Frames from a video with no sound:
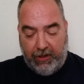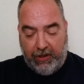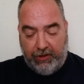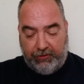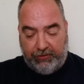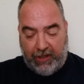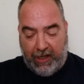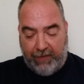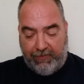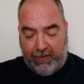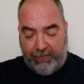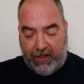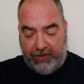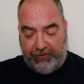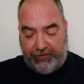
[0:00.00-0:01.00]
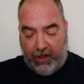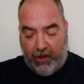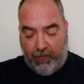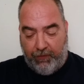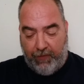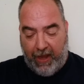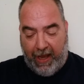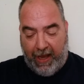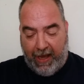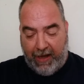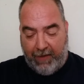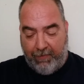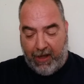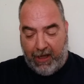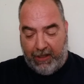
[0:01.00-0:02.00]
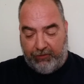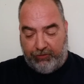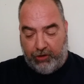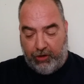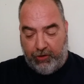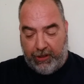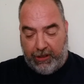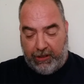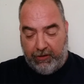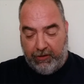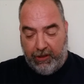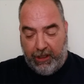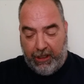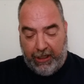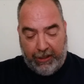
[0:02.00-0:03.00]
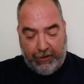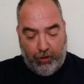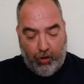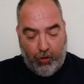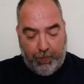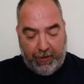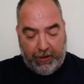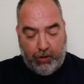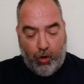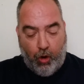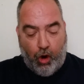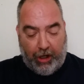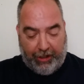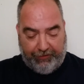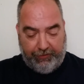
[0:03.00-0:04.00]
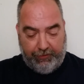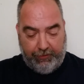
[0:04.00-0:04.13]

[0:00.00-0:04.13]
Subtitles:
signed by myself and my attorney in open court.